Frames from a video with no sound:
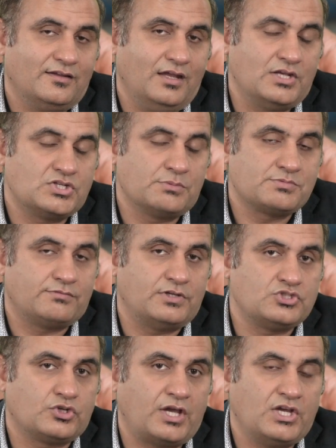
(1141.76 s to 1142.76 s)
in terms of
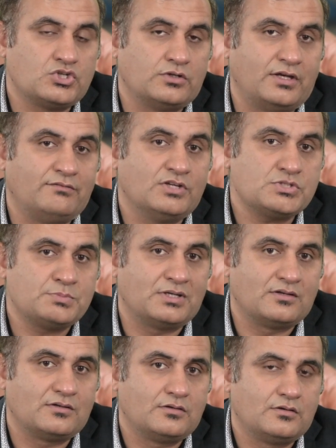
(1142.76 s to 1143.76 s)
education investment?
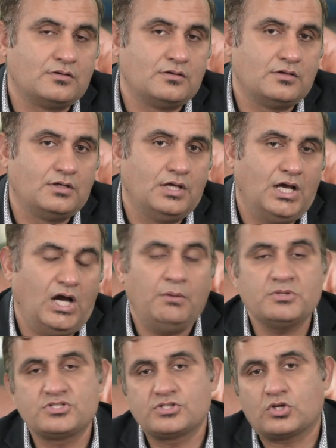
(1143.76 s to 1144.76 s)
How
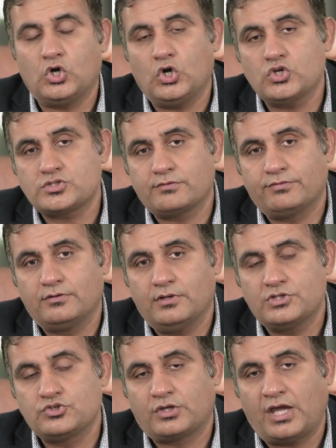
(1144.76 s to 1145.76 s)
much is the cost of
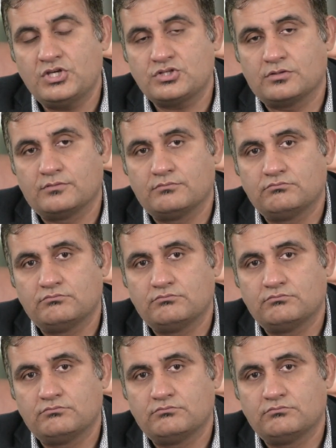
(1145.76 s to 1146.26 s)
education?